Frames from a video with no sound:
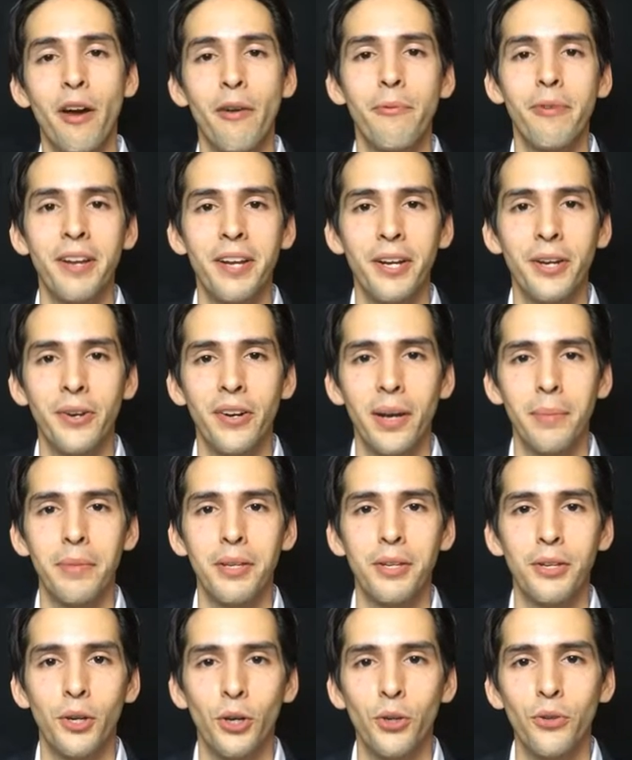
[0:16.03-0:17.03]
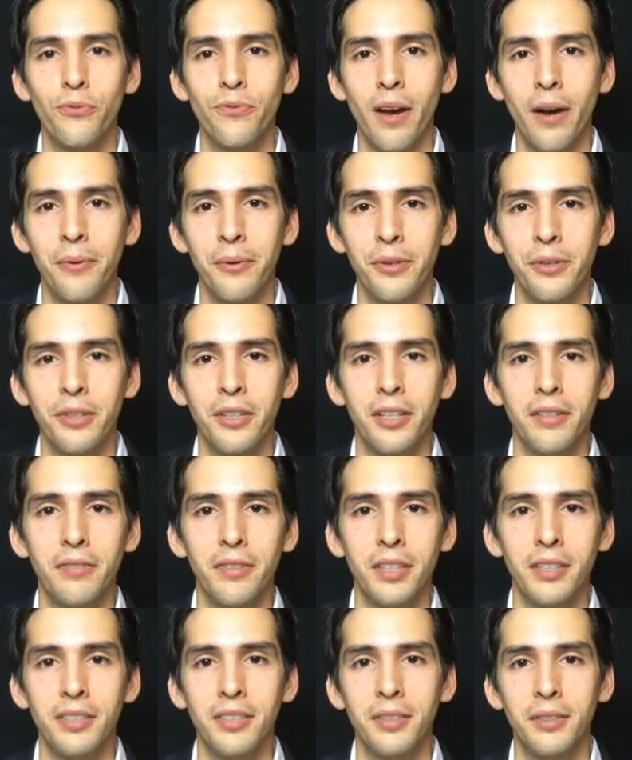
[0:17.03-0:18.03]
Rodrigo and I'm the co-founder of
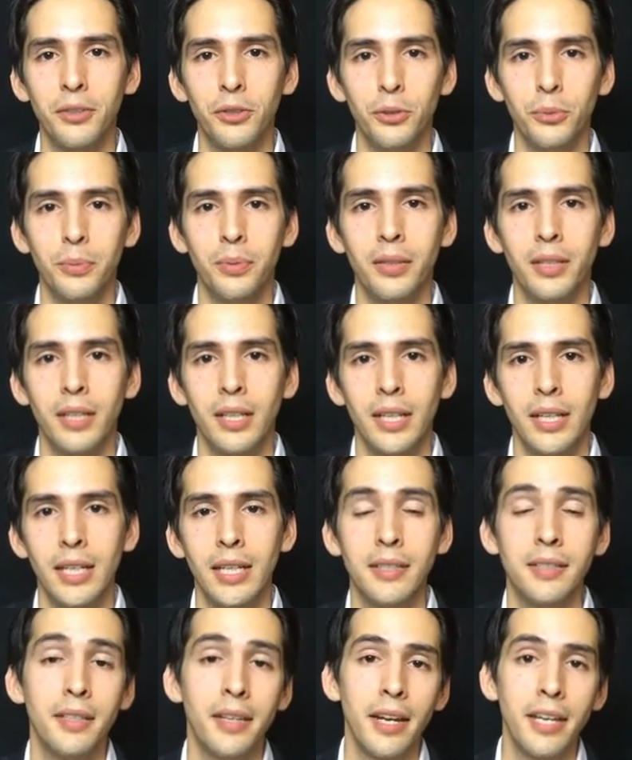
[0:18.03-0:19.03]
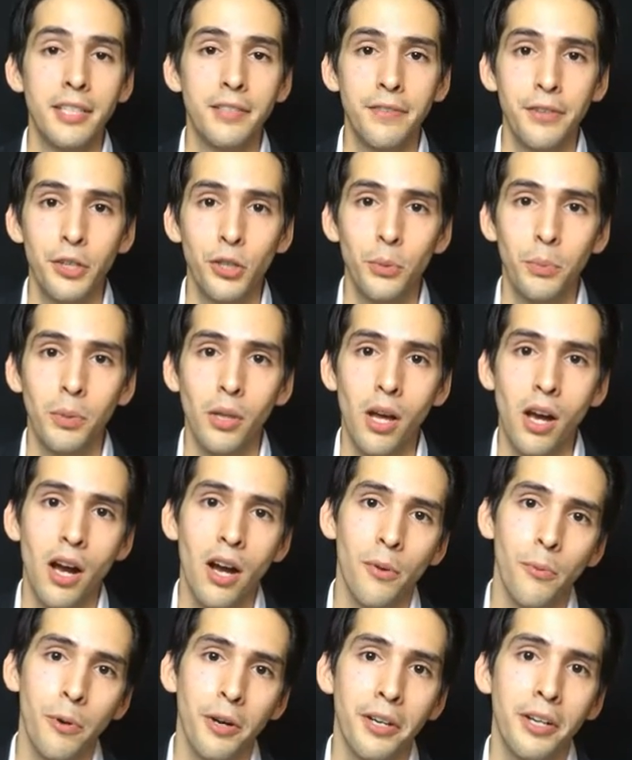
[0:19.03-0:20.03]
ListenLoop. In today's video
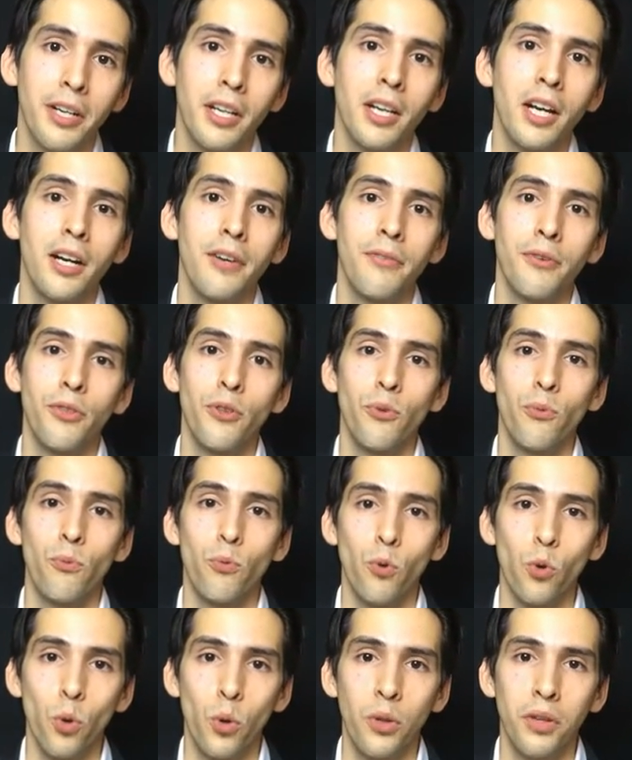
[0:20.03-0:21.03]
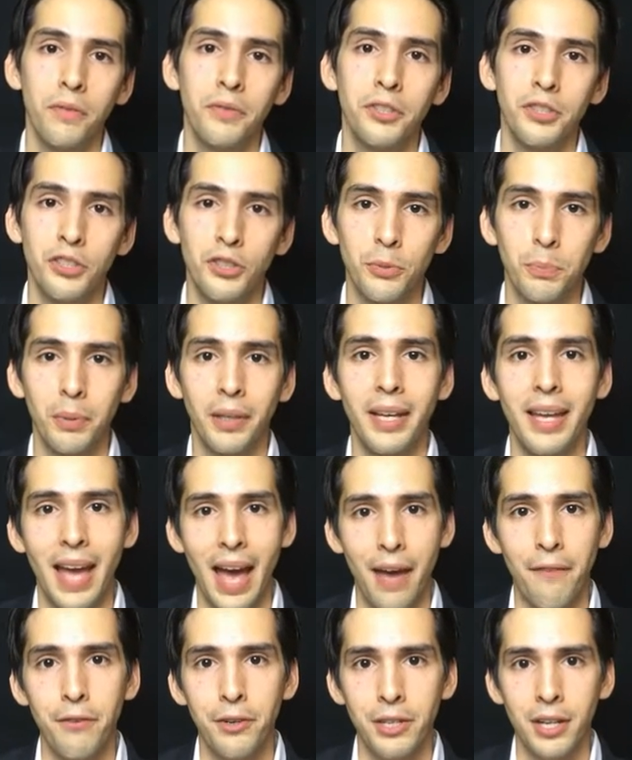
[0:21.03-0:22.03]
blog, we're going to cover the role of display
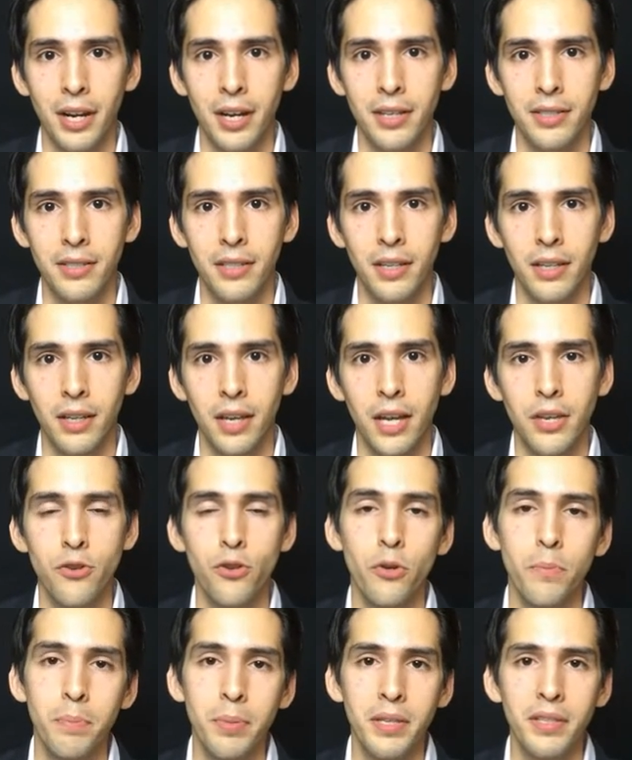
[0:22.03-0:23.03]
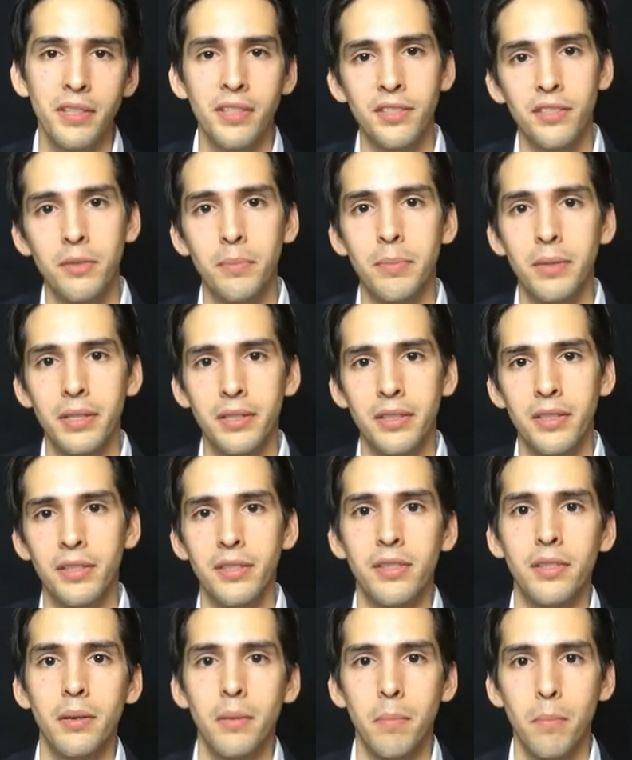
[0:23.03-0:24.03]
advertising in your
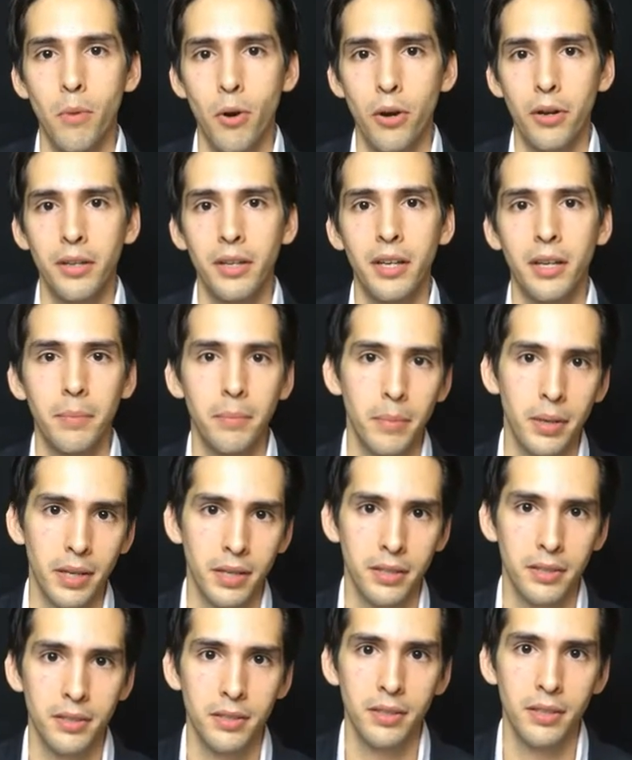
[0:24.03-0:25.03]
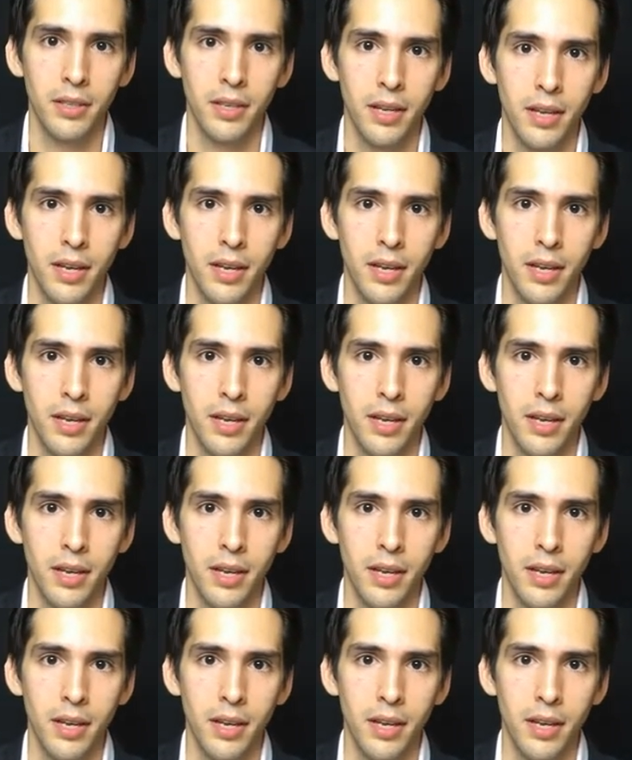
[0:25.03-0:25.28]
business-to-business marketing mix.